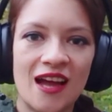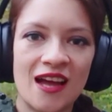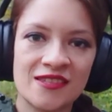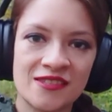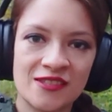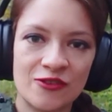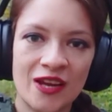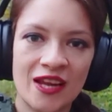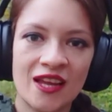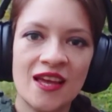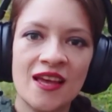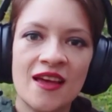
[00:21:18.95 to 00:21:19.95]

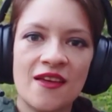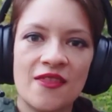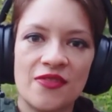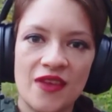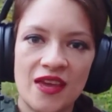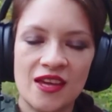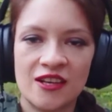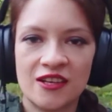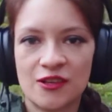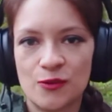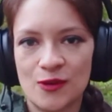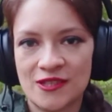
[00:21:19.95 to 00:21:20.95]
answering their
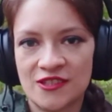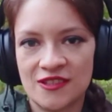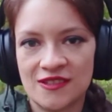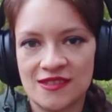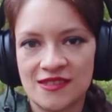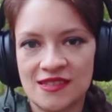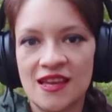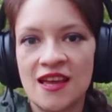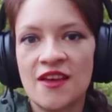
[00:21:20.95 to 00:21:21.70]
questions.